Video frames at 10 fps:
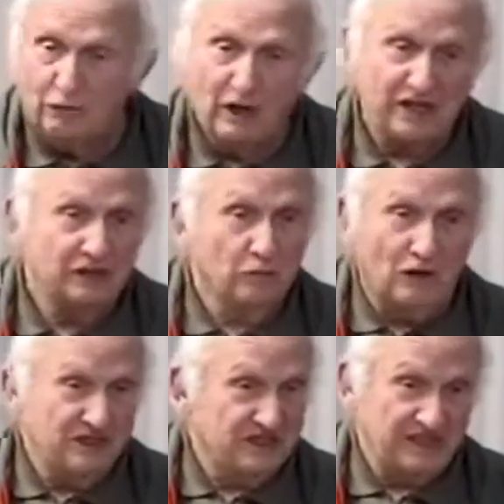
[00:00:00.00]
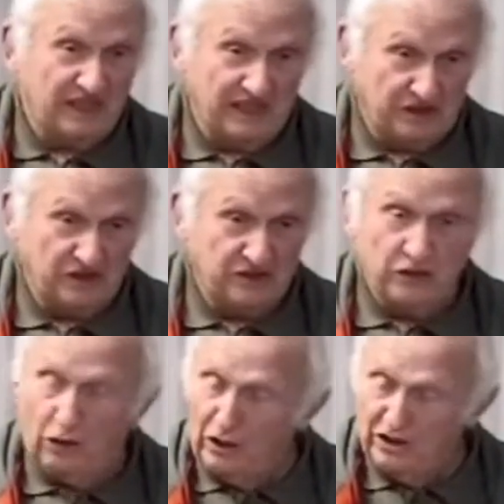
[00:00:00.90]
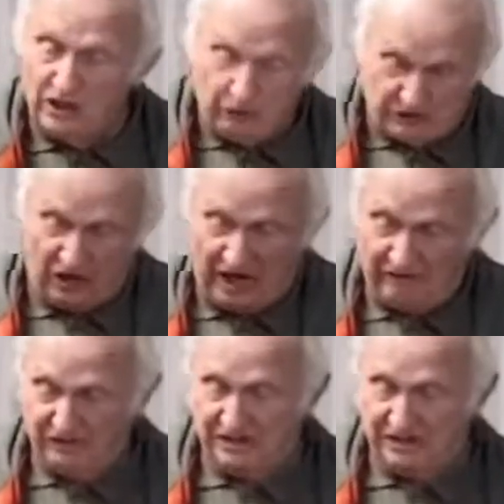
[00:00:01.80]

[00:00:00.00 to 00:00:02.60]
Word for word: rather than ones that you get at the stores, which are half the